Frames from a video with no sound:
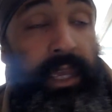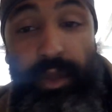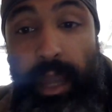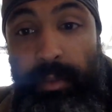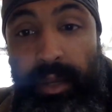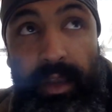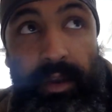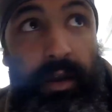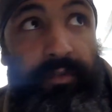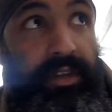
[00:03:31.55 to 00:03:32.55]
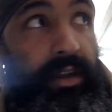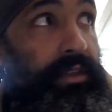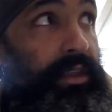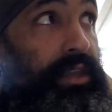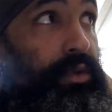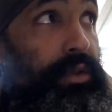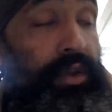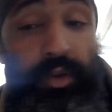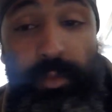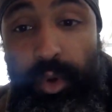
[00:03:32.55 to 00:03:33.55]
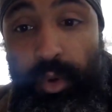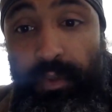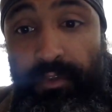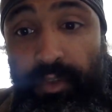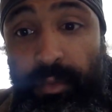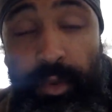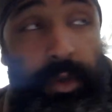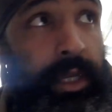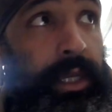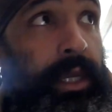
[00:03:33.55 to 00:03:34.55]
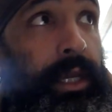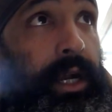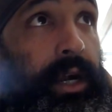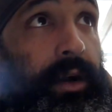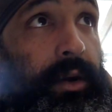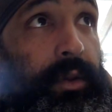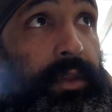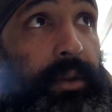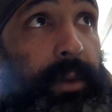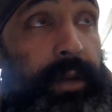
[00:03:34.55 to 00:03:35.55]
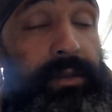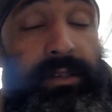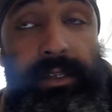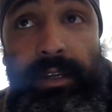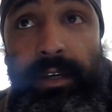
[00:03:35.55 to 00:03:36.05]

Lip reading: either happening often either on the new moon or the full moon, or thereabouts,